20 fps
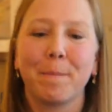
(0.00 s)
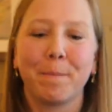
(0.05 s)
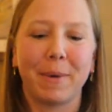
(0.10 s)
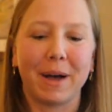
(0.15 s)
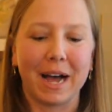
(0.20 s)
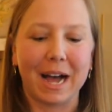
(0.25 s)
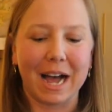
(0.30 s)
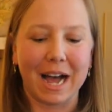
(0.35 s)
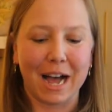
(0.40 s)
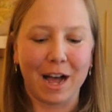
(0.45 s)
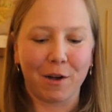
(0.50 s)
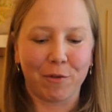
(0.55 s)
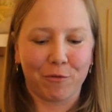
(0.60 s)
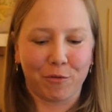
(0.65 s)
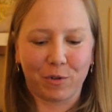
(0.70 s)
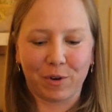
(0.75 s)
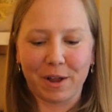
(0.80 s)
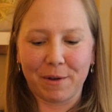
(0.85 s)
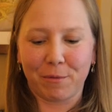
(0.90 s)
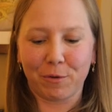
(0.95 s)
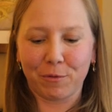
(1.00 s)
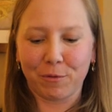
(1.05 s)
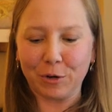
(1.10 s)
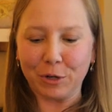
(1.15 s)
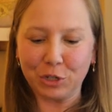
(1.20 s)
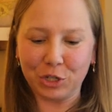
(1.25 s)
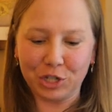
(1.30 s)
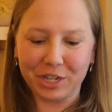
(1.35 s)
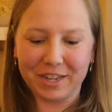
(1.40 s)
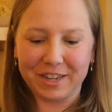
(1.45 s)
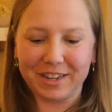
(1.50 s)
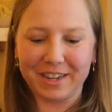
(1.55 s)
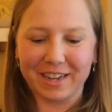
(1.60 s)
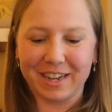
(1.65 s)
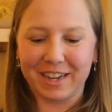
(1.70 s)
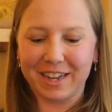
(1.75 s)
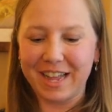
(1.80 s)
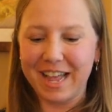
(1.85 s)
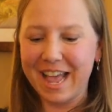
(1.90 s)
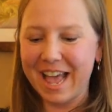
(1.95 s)
by Forever
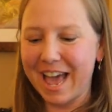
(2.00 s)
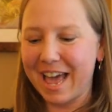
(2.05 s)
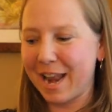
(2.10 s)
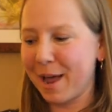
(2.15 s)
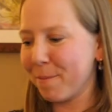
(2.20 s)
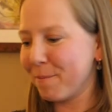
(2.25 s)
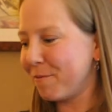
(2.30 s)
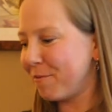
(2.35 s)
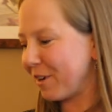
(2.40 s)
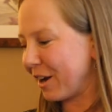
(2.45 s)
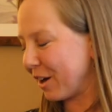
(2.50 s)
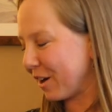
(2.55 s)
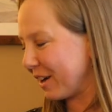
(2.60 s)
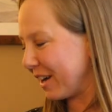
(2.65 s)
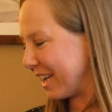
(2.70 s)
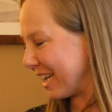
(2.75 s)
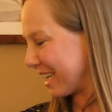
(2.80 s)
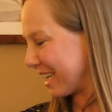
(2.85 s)
Virginia, and I'm very